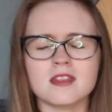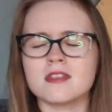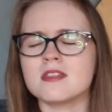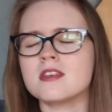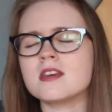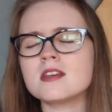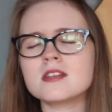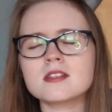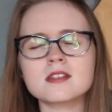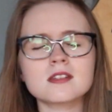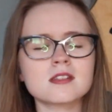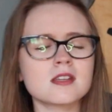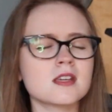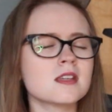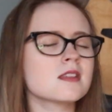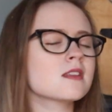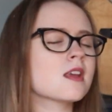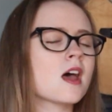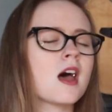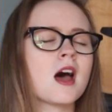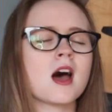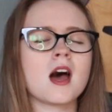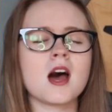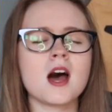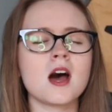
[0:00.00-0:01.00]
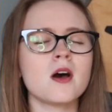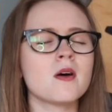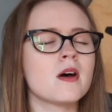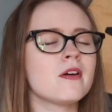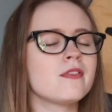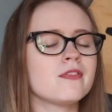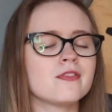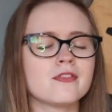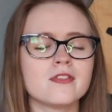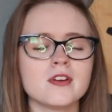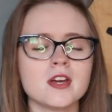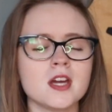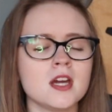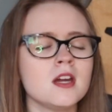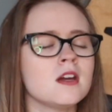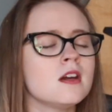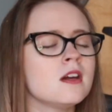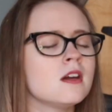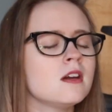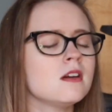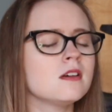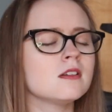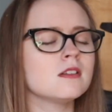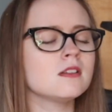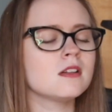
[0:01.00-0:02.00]
and this is how I
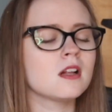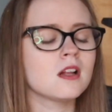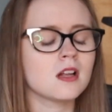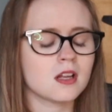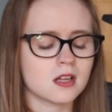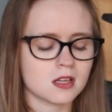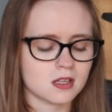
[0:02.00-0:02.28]
feel.